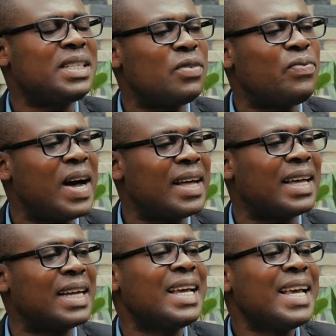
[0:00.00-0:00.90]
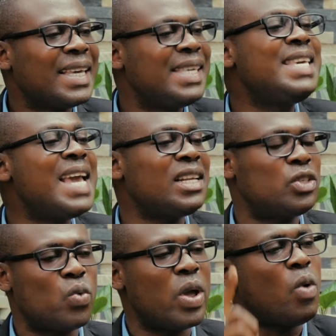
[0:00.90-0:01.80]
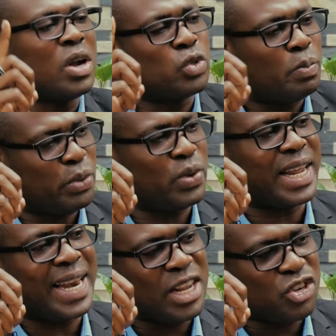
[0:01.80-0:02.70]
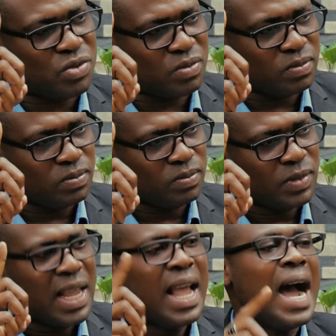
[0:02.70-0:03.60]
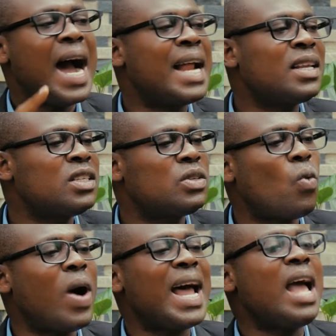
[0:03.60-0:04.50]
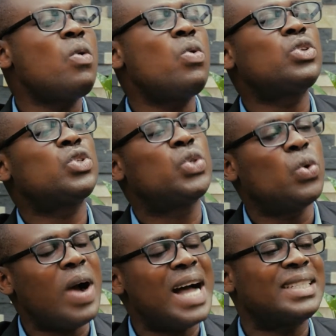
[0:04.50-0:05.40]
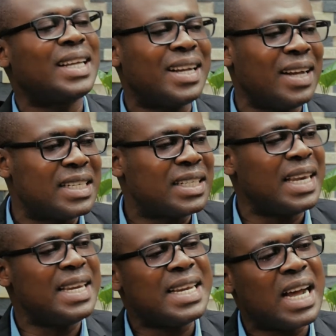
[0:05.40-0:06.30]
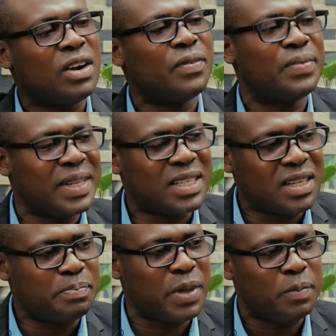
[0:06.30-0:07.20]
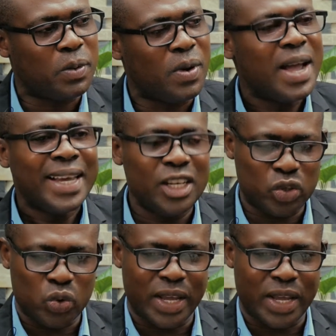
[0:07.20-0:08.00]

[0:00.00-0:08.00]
the fact that yes, we want to build a nation. And what I would do as a leader of these people is to